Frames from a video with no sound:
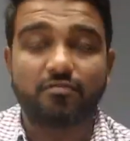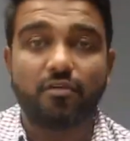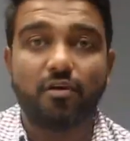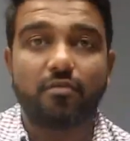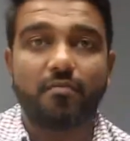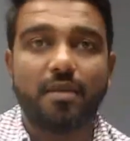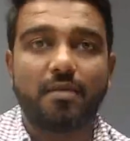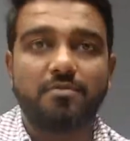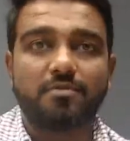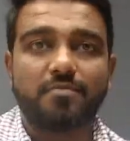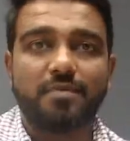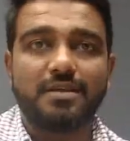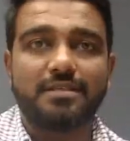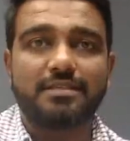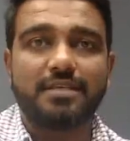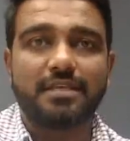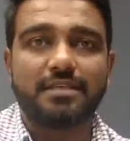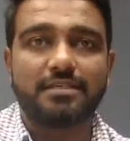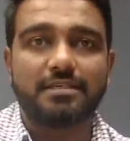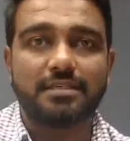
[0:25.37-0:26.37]
for
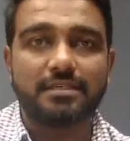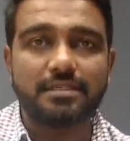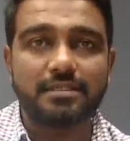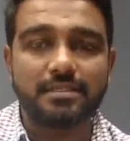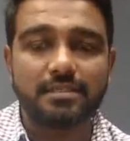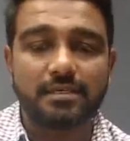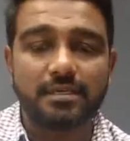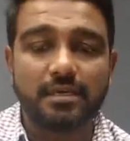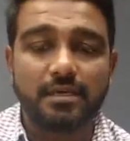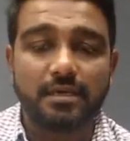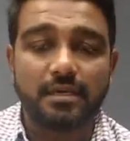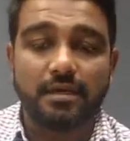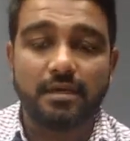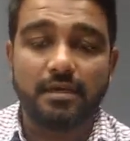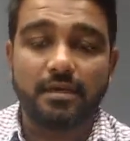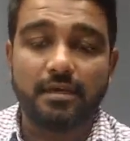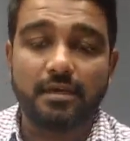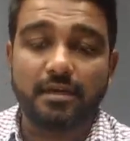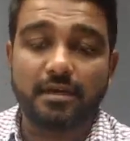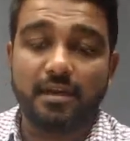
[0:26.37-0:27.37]
MEMS-based sensors,
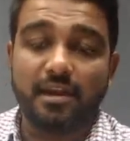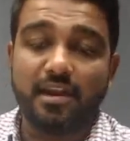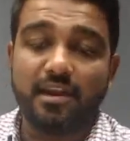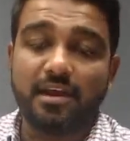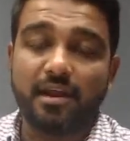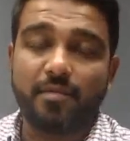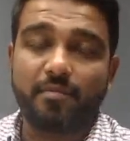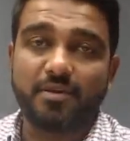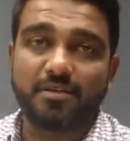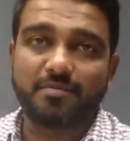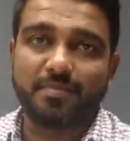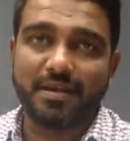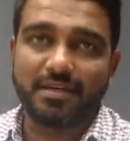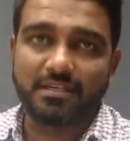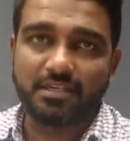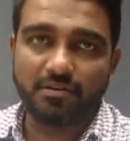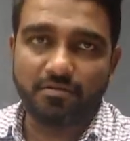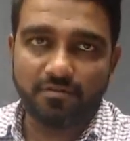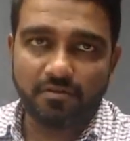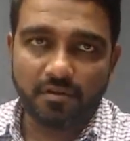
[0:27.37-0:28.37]
clinical
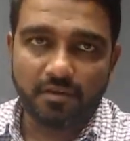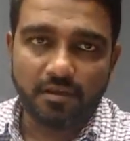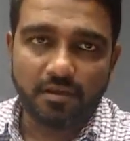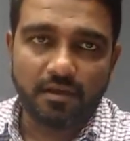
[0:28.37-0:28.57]
perspective.